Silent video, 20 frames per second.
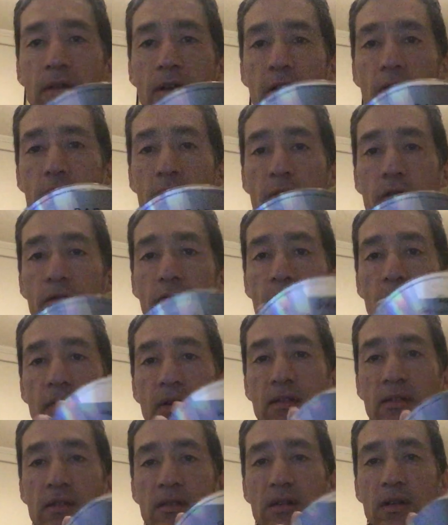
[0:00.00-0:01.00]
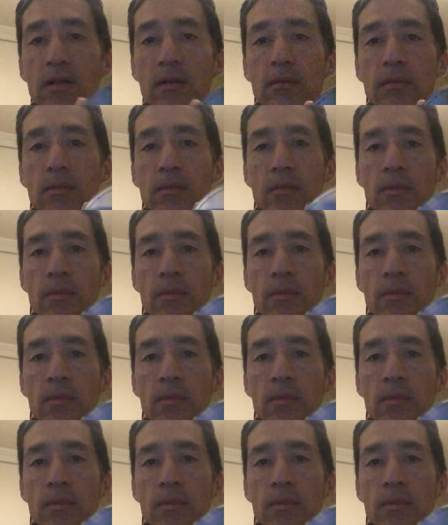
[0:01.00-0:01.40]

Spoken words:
I don't know if you can see it.